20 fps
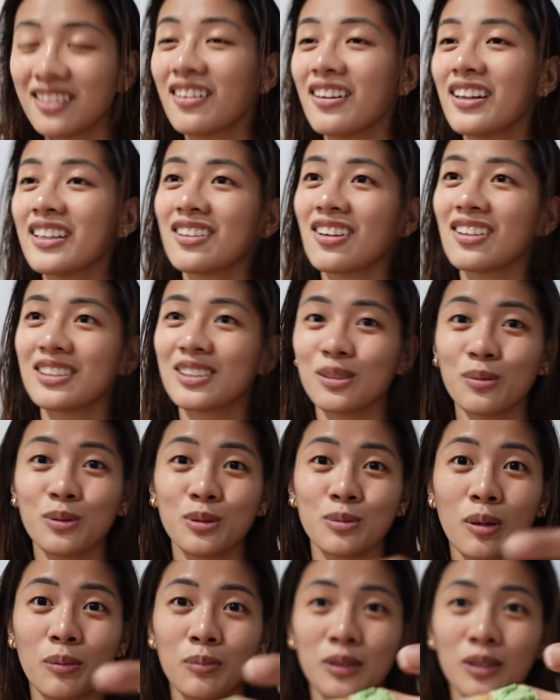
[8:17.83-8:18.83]
you know I thought this
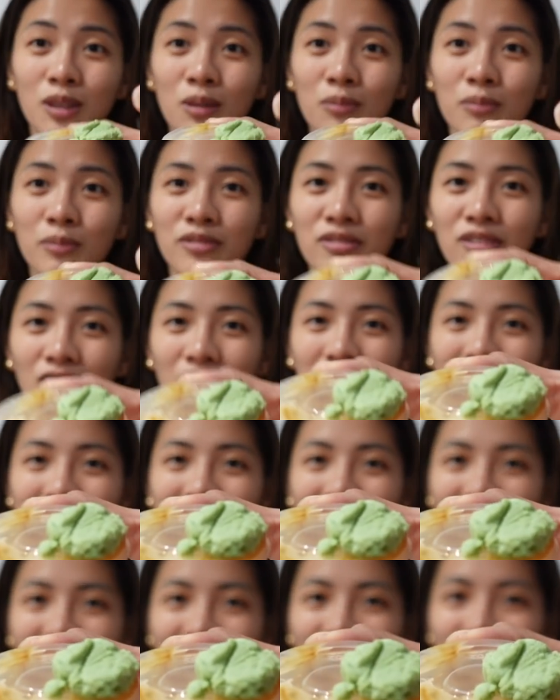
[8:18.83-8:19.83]
was bubble gum before?
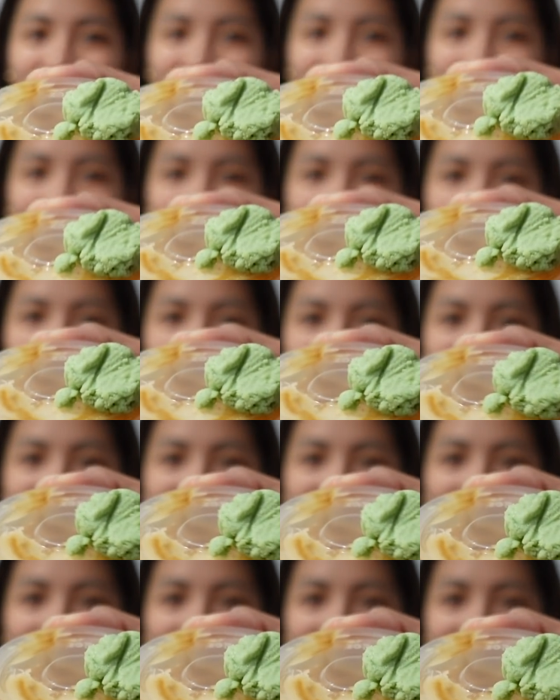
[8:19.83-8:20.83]
The wasabi,
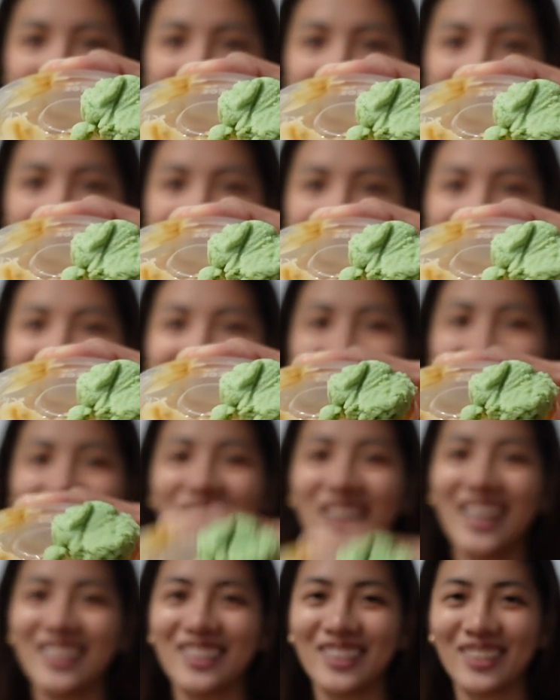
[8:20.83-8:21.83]
when I was a kid. So
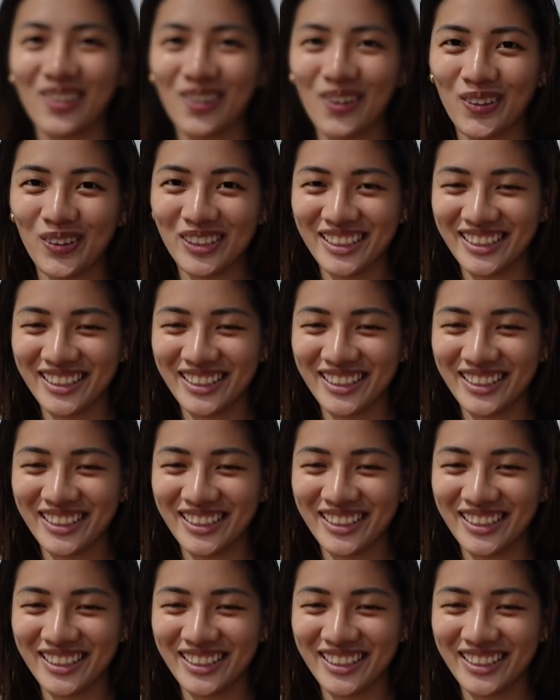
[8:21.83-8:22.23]
I ate it whole.